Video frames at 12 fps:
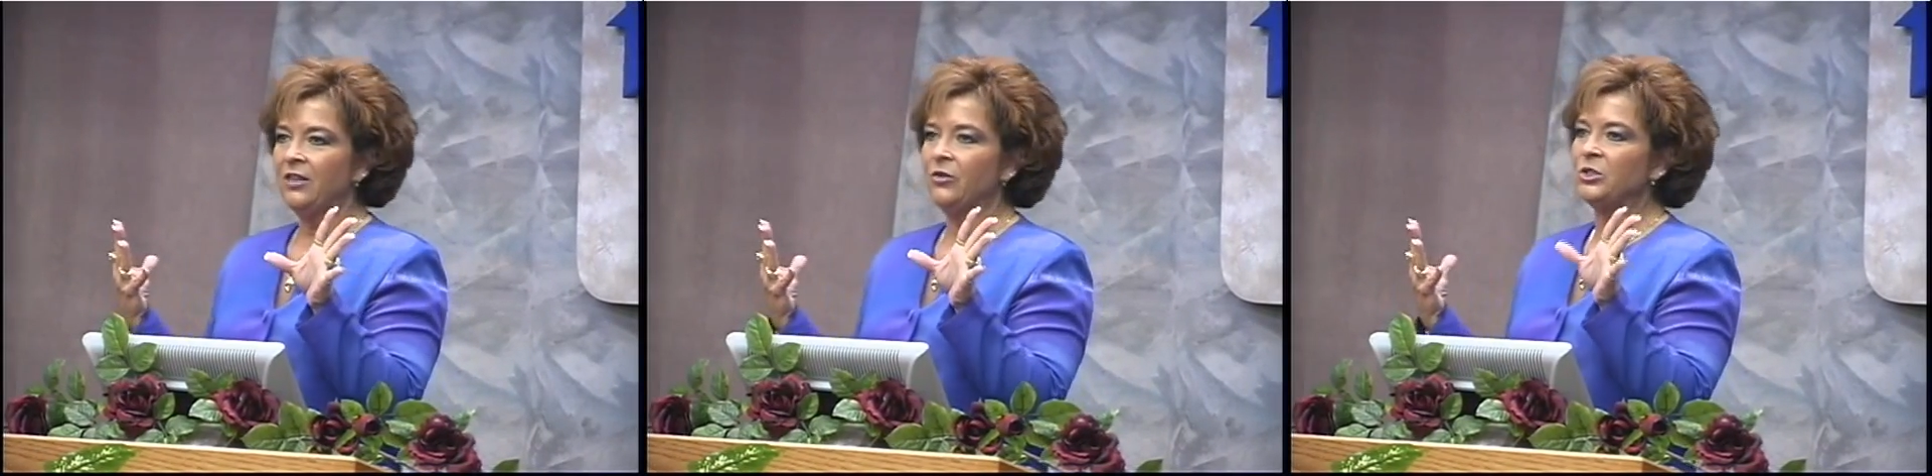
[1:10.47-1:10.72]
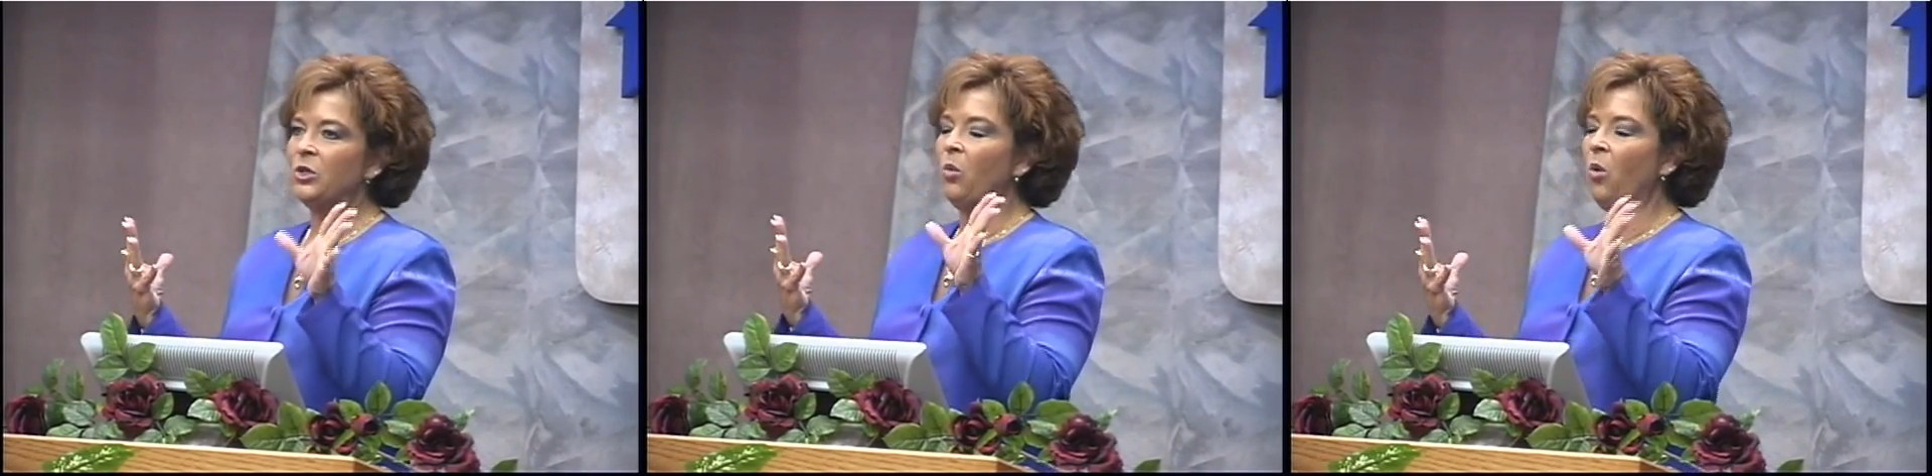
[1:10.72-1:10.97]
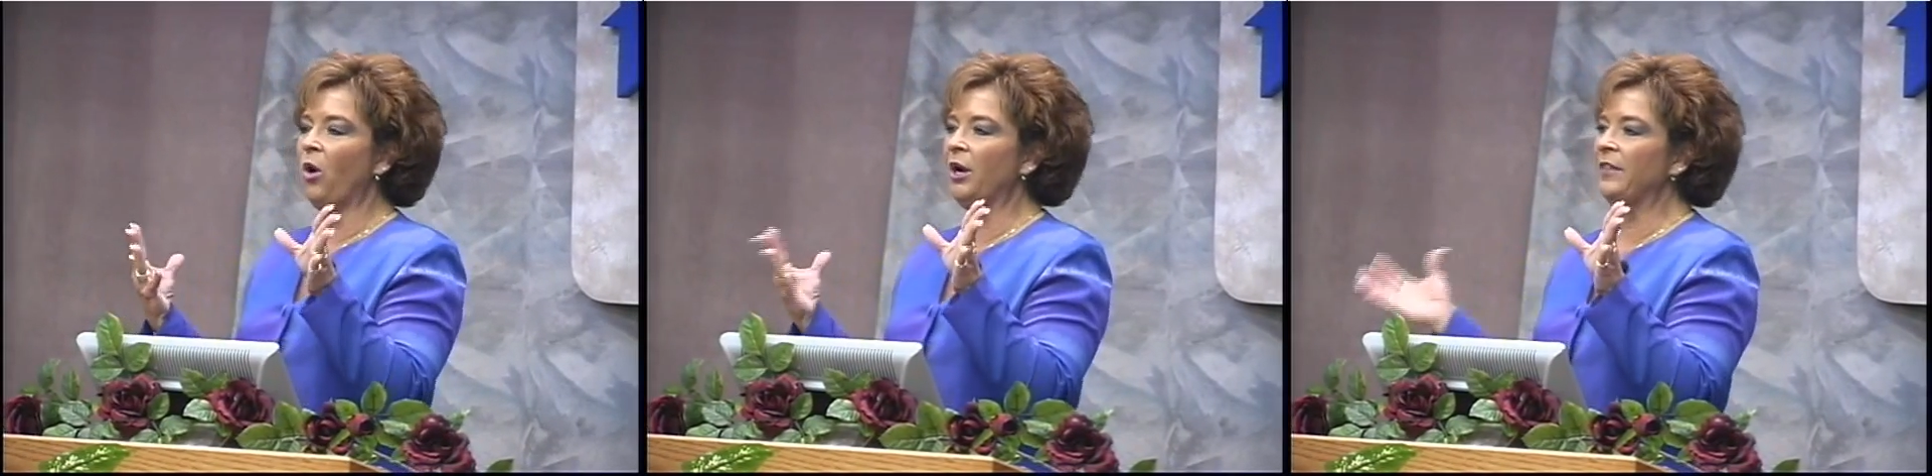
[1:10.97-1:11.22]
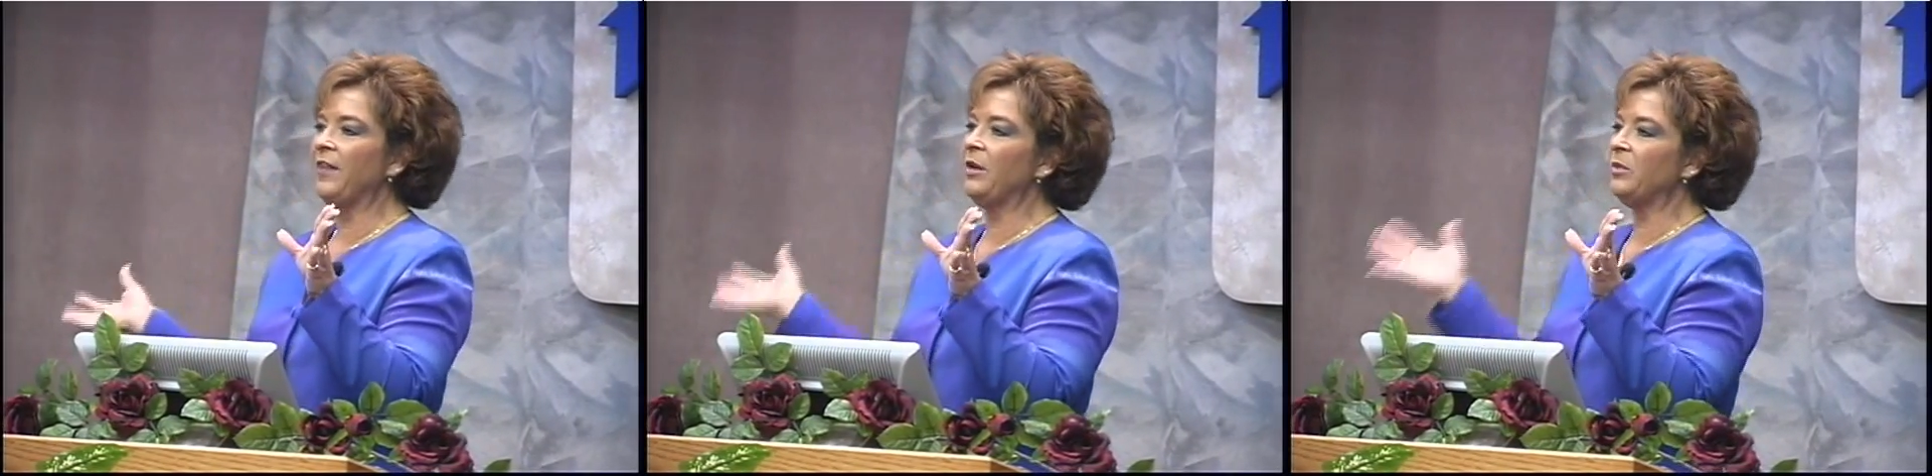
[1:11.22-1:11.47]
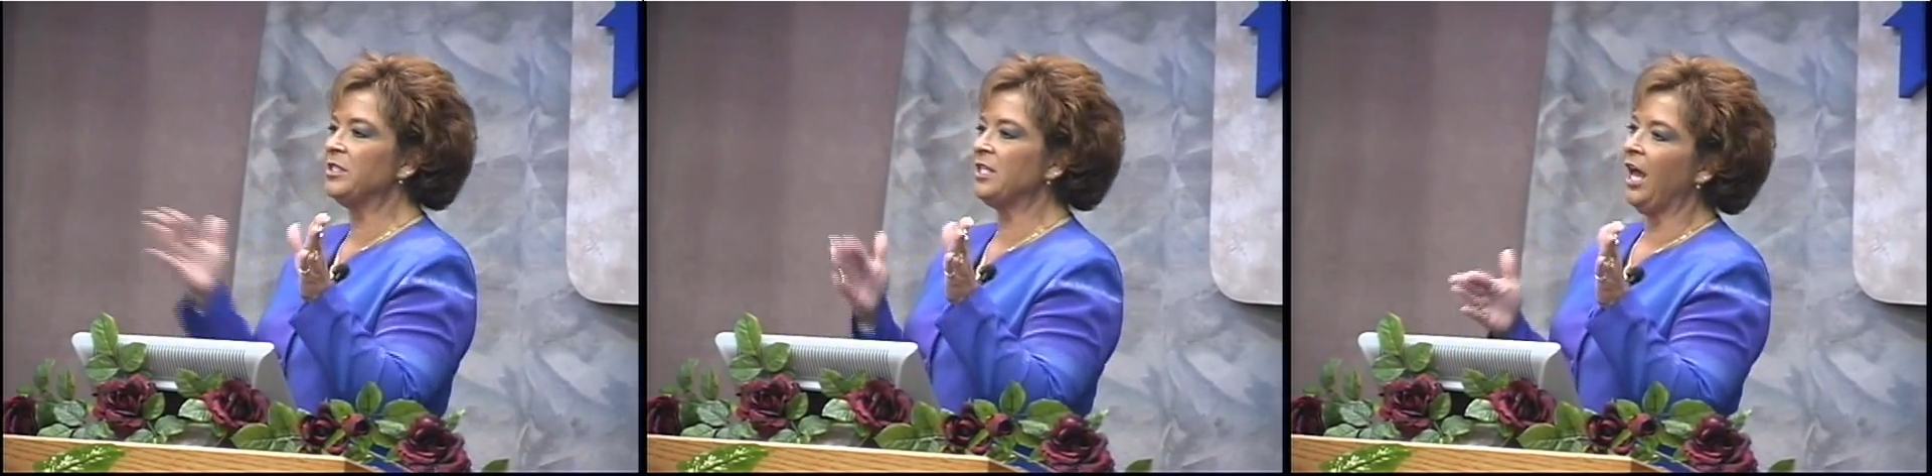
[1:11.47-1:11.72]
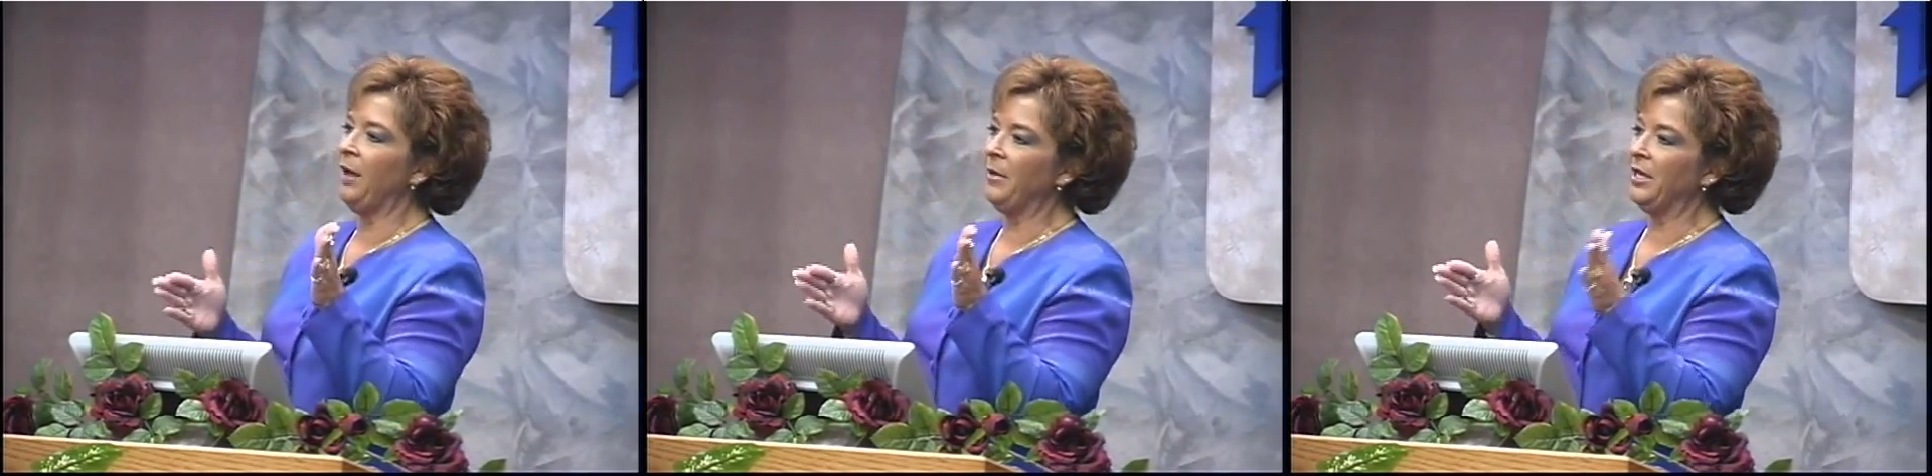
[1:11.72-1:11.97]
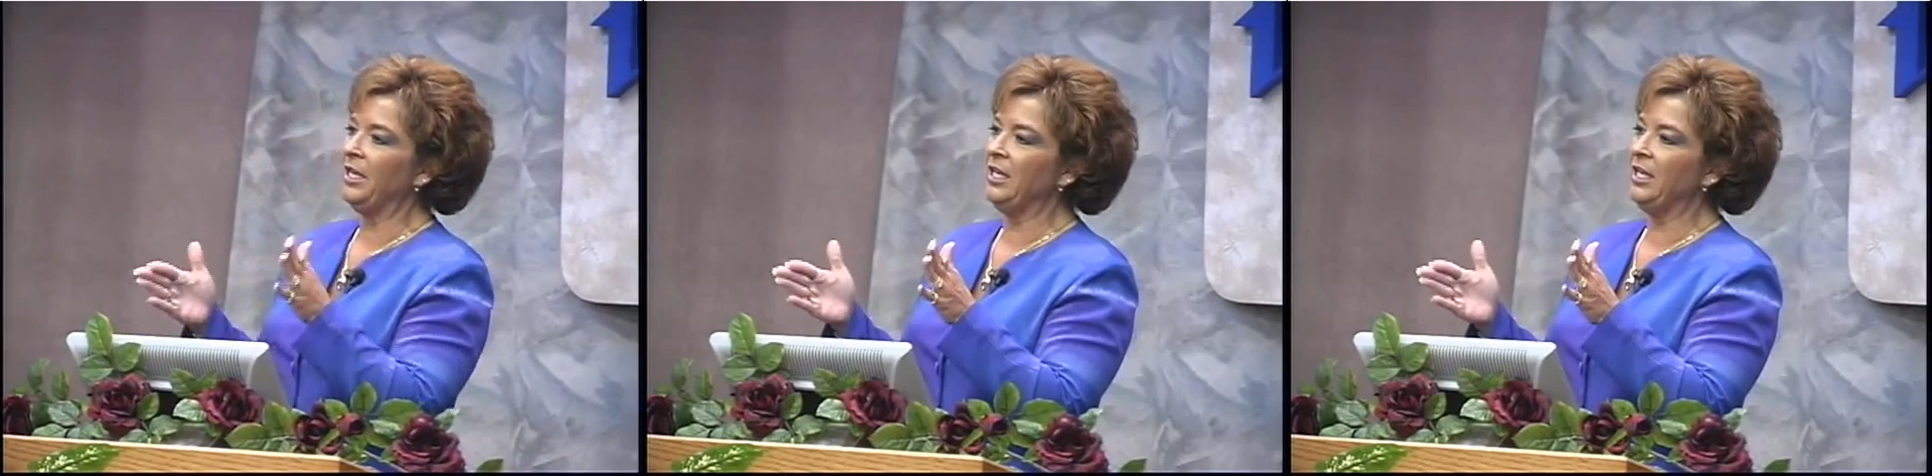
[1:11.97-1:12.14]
There was a warning that it was coming,